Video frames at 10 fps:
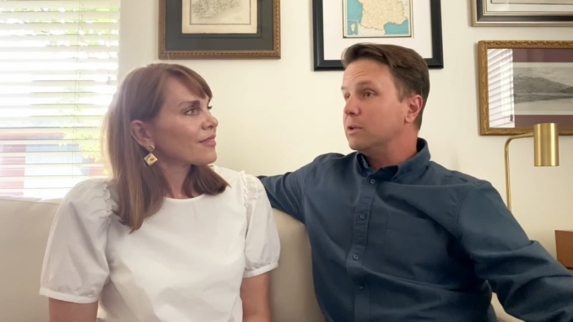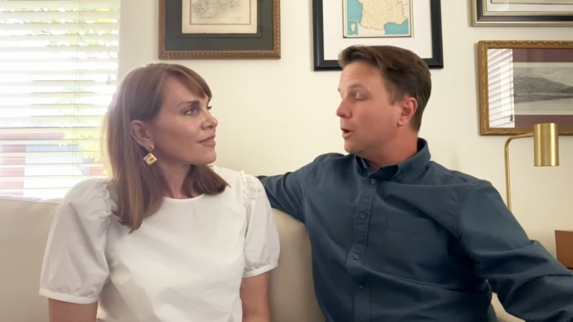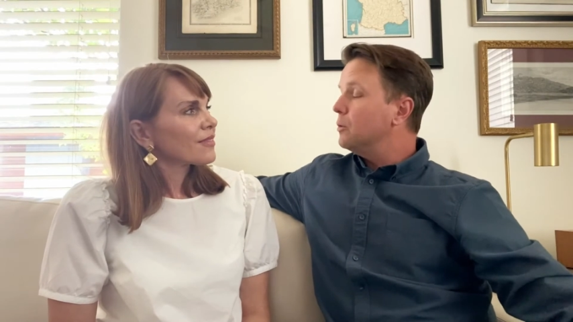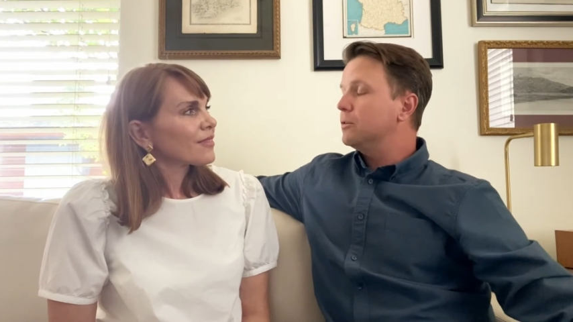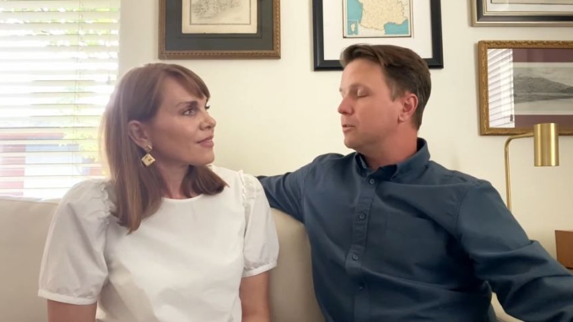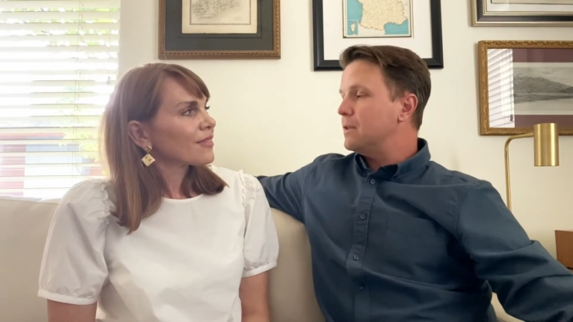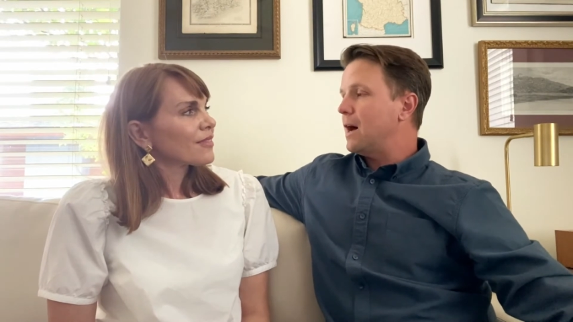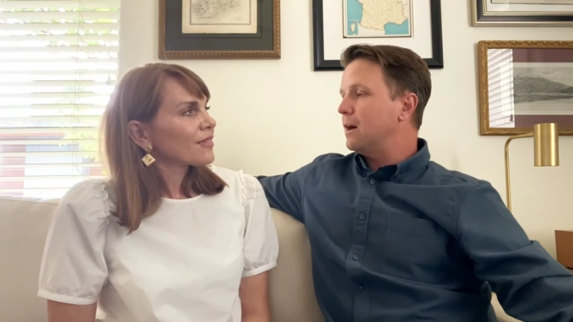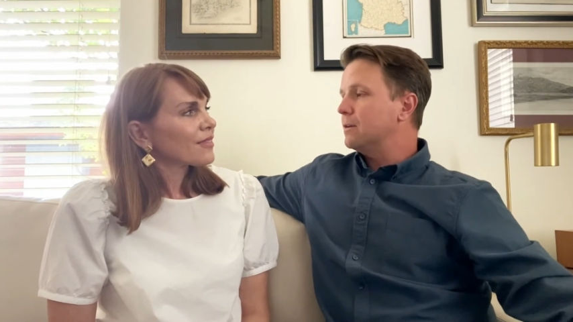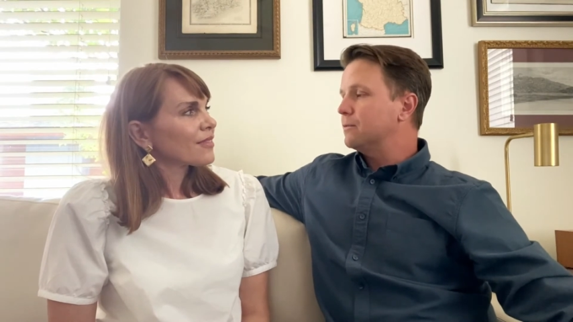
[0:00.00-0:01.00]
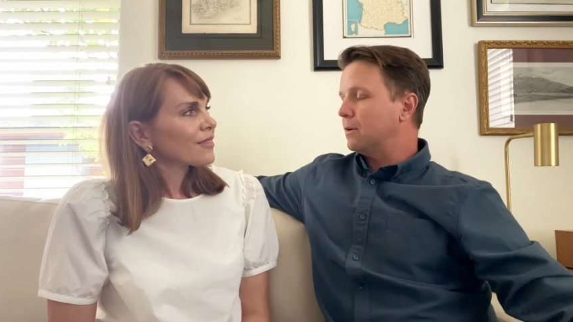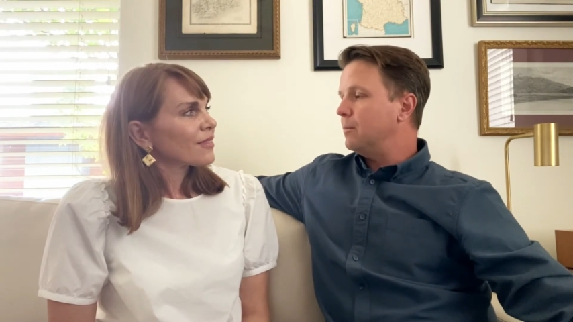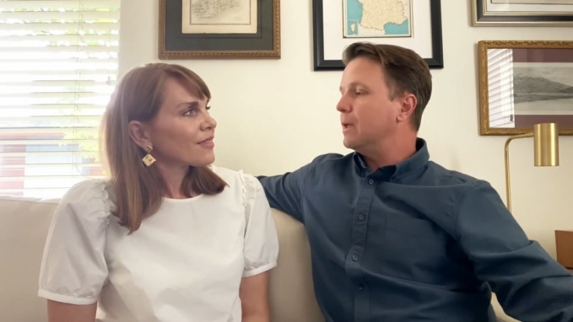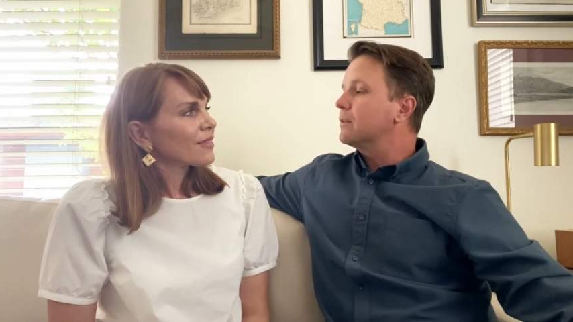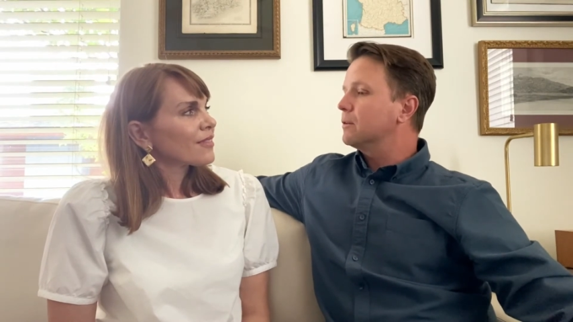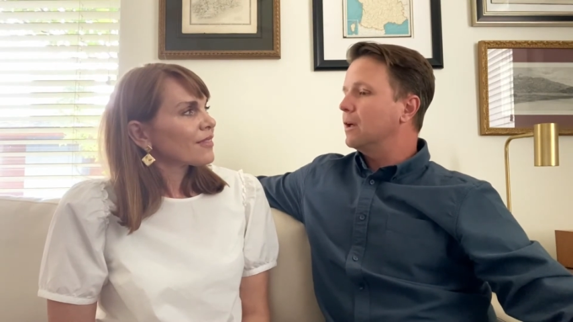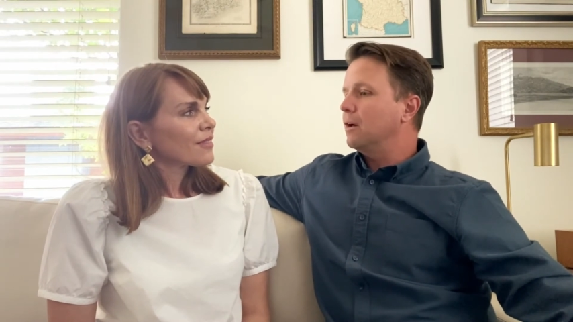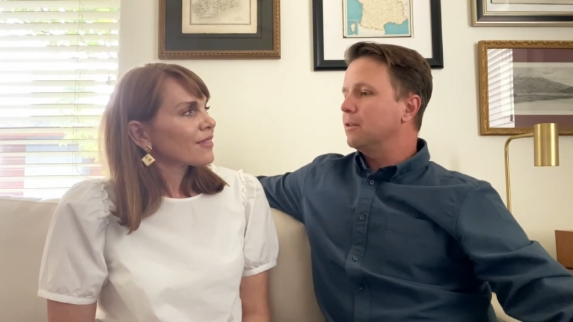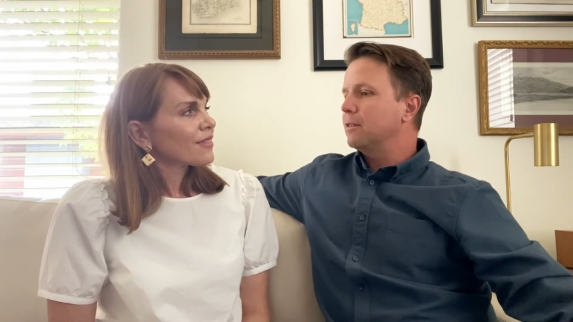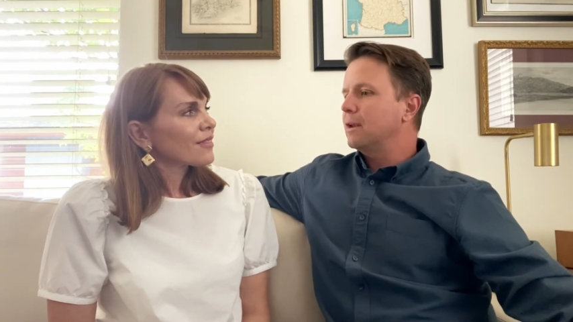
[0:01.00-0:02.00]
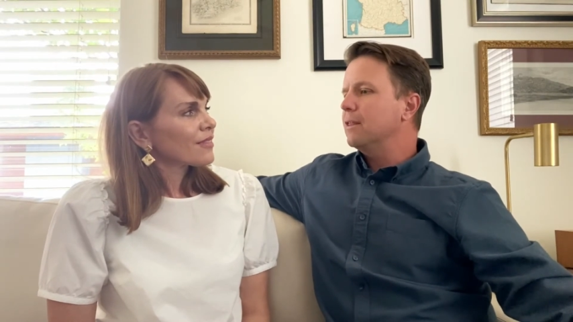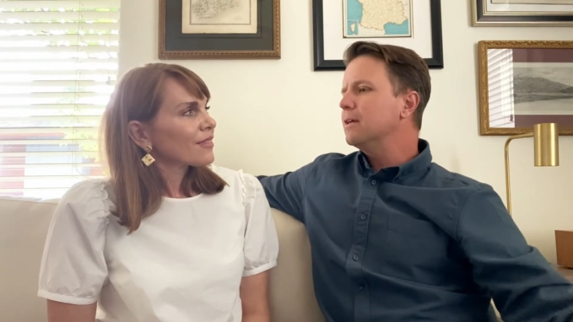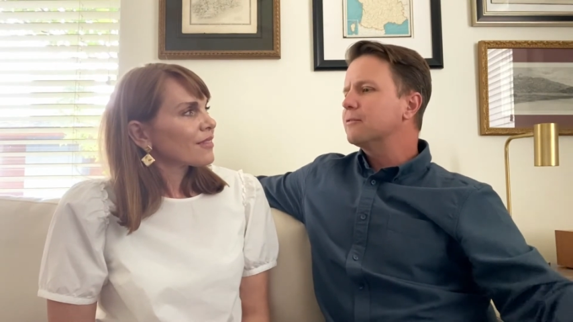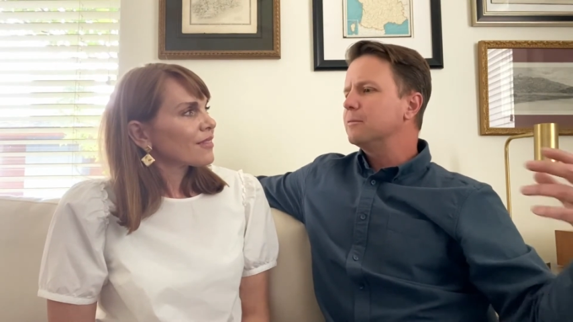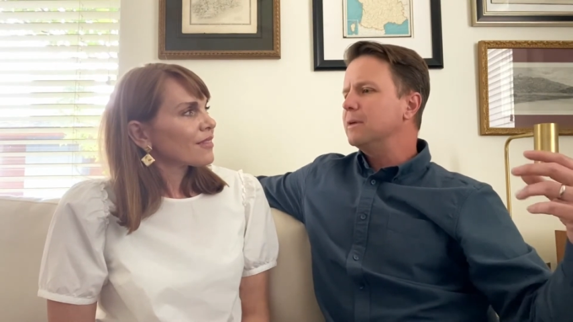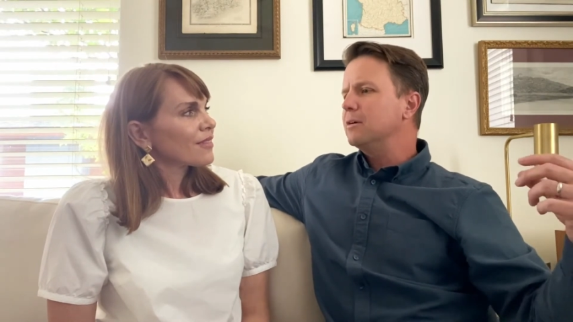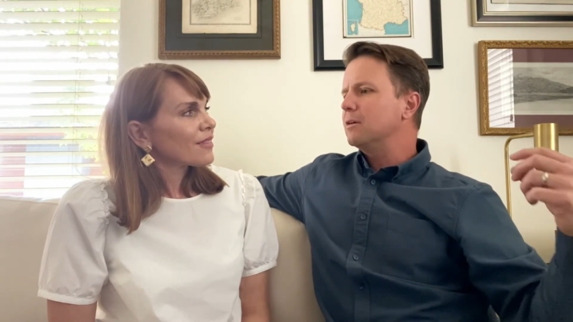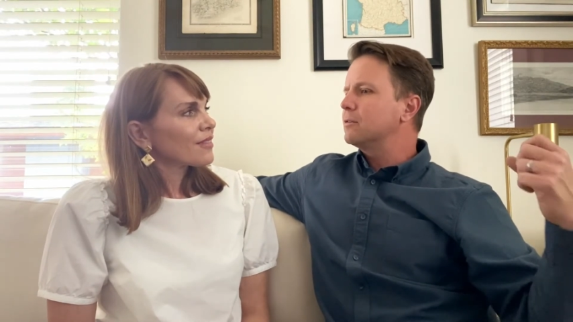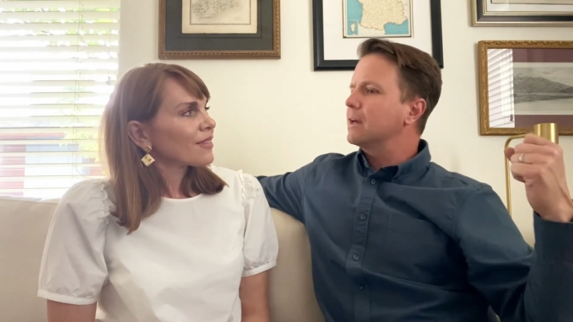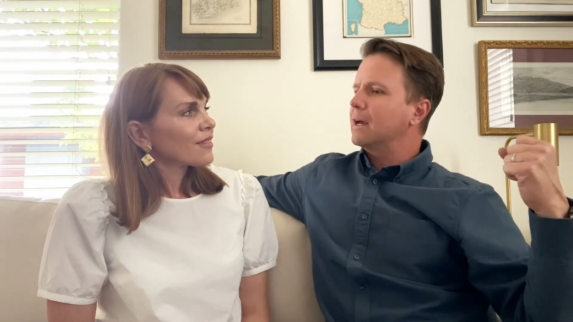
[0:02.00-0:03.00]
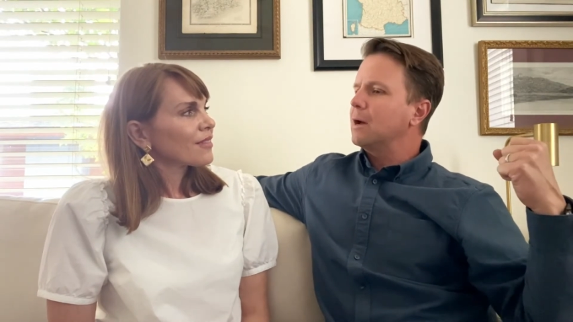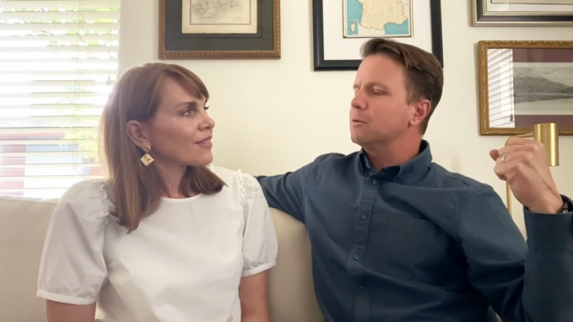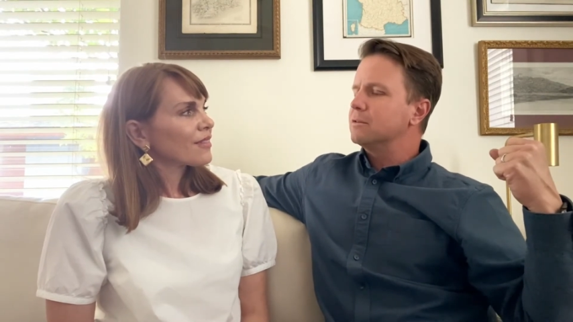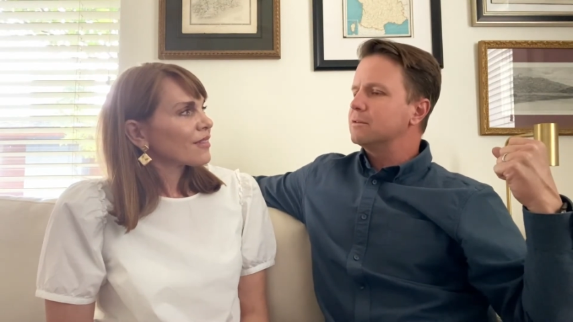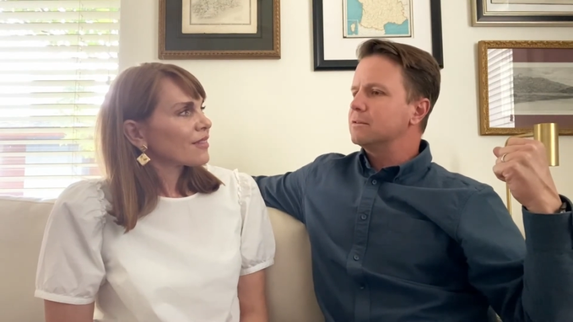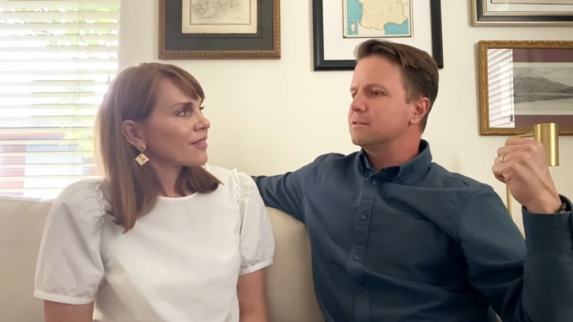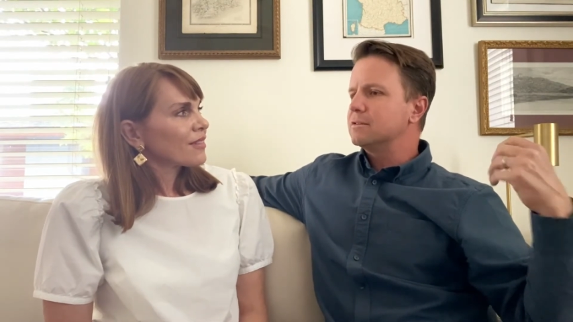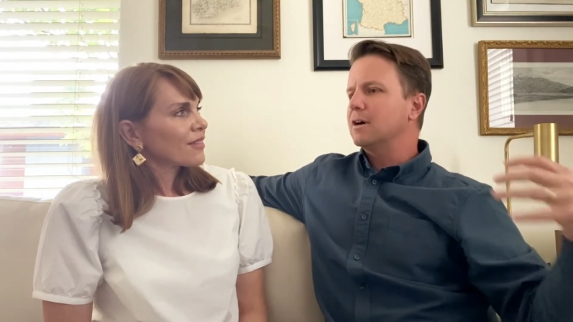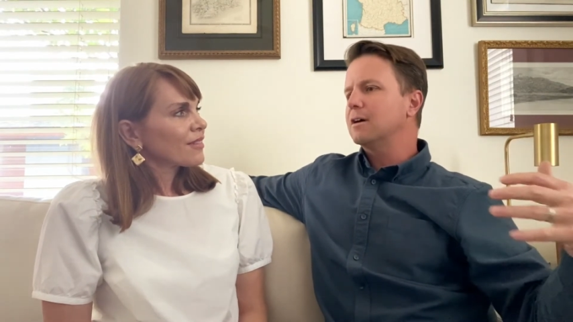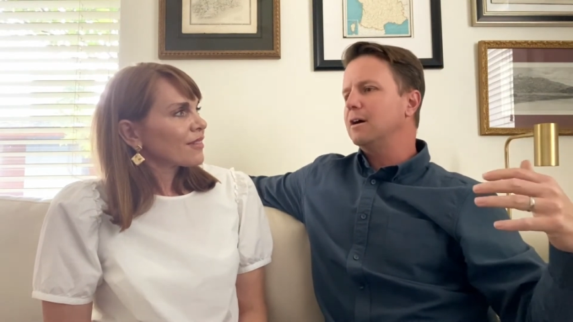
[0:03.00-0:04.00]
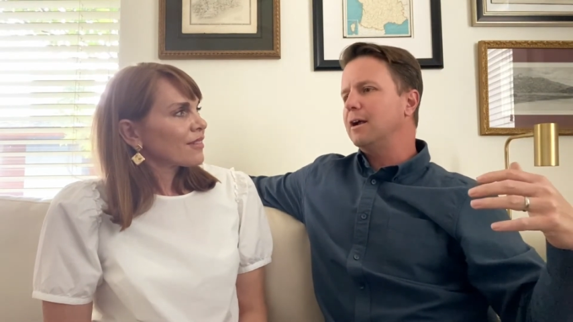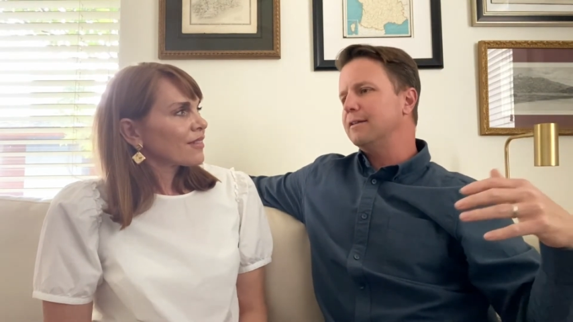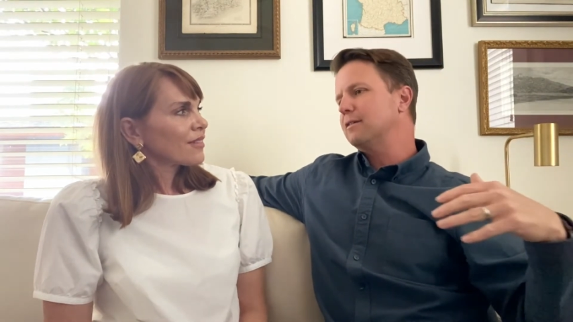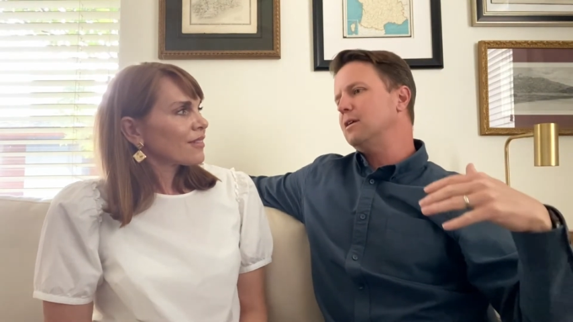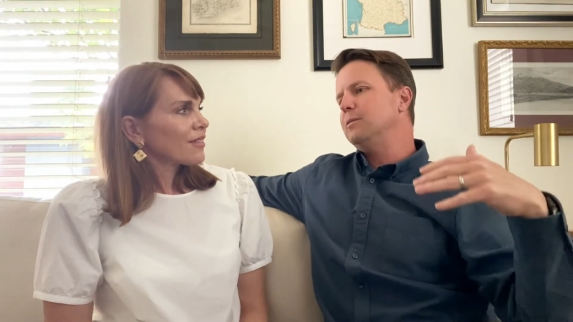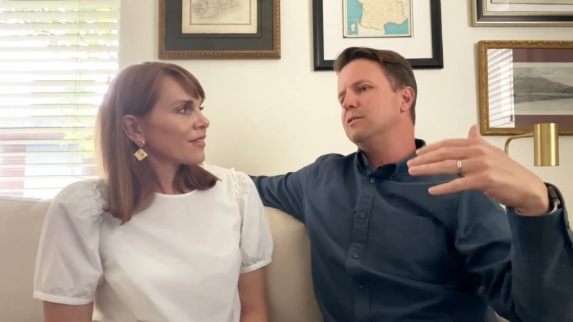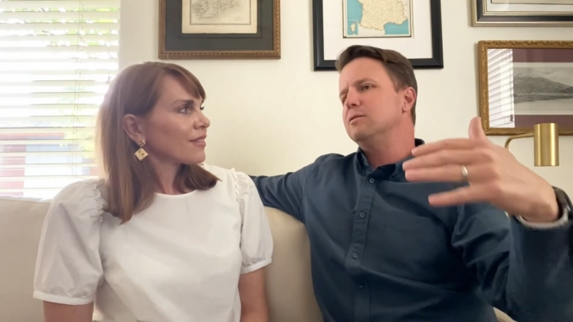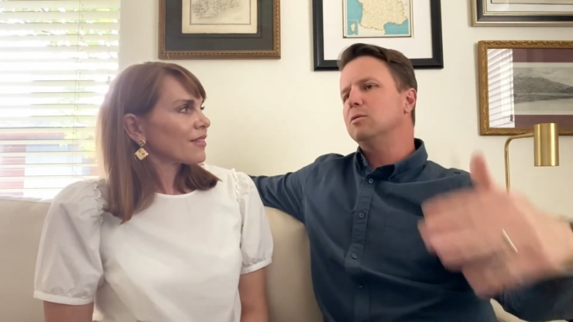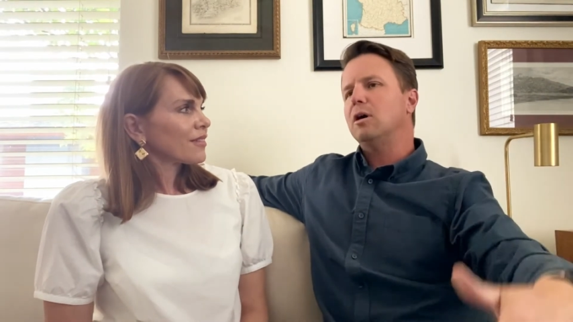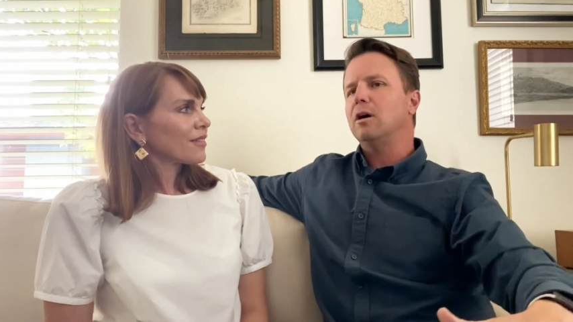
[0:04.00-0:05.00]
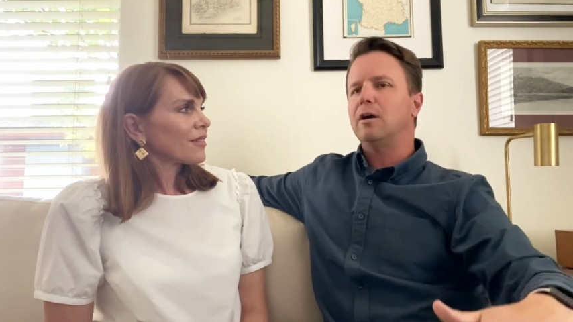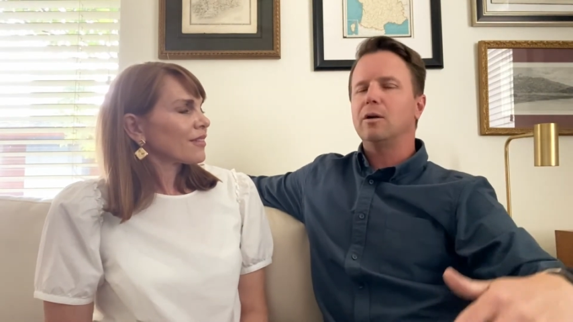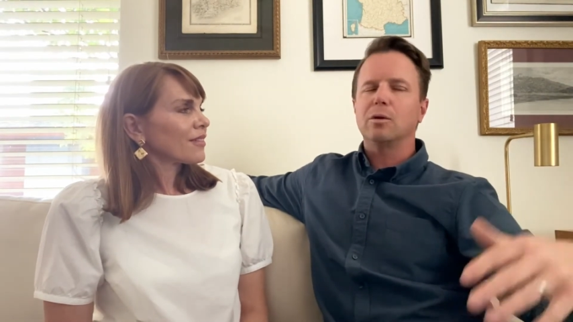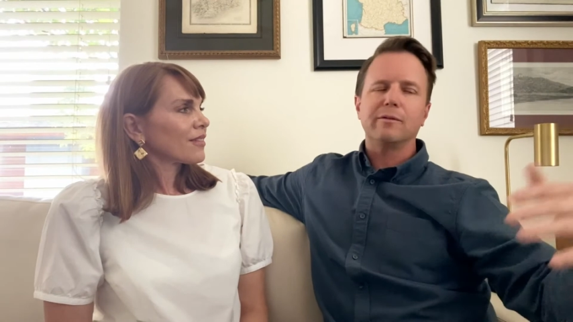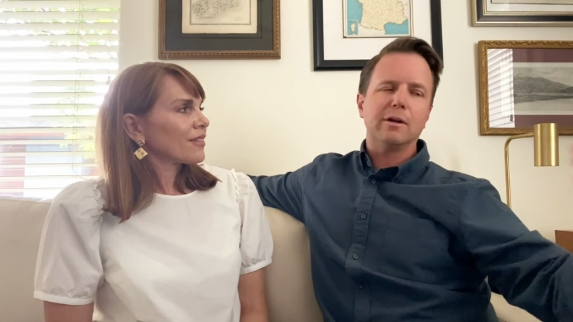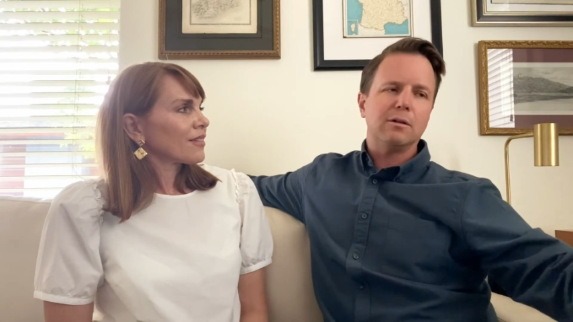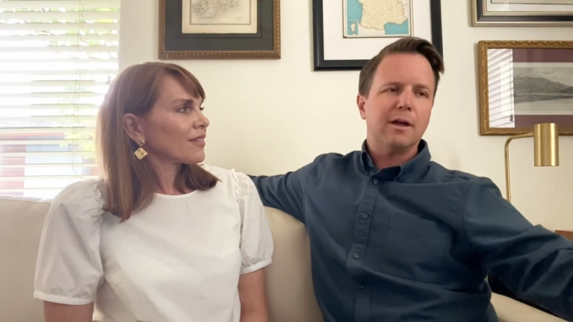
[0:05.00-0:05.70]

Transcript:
Speaker 1: don't do that for our mental health. And I think for me, it was like I was stuck on it's going to be too hard. What if I don't